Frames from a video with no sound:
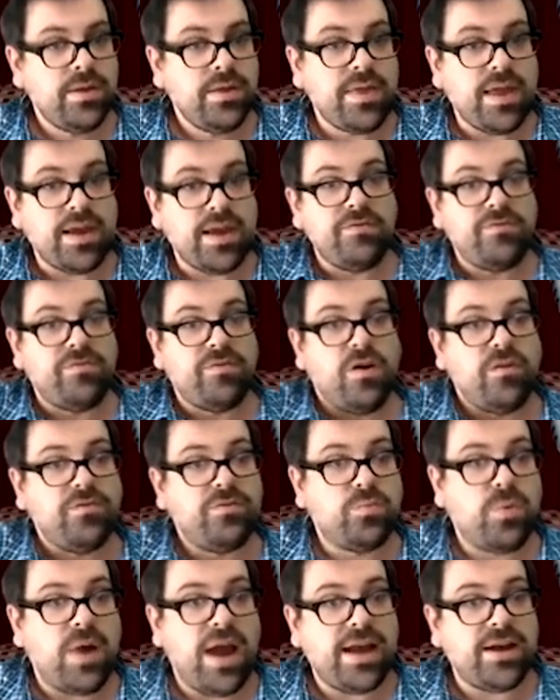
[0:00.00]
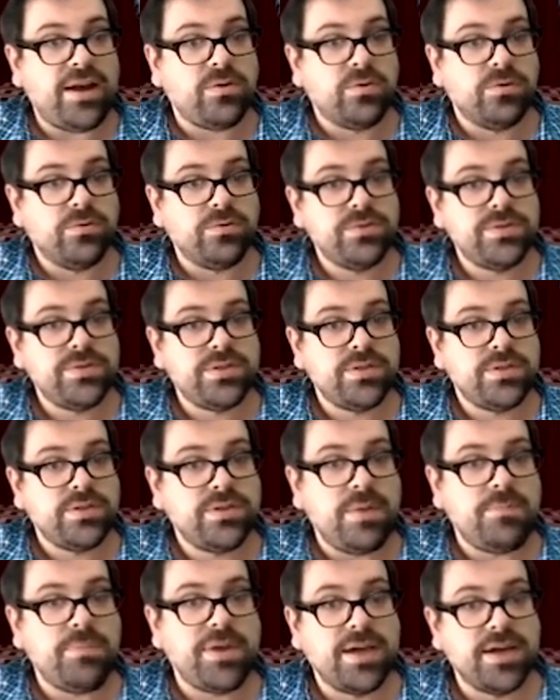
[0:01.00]
that involved radicals,
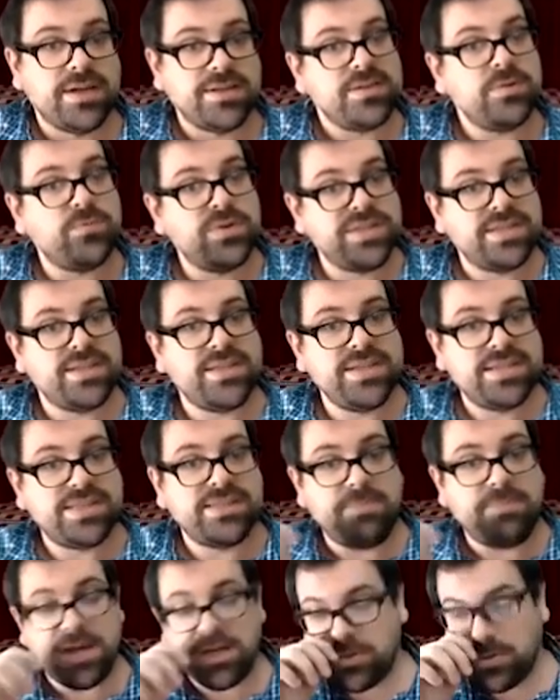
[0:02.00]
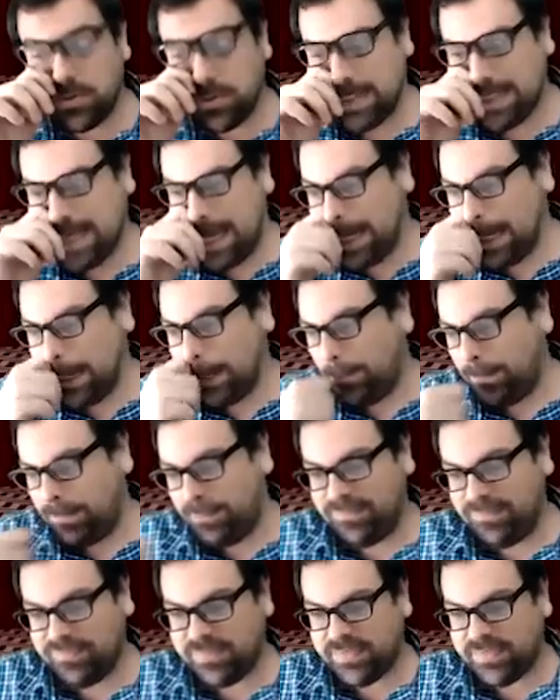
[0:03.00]
and because it was this special setup,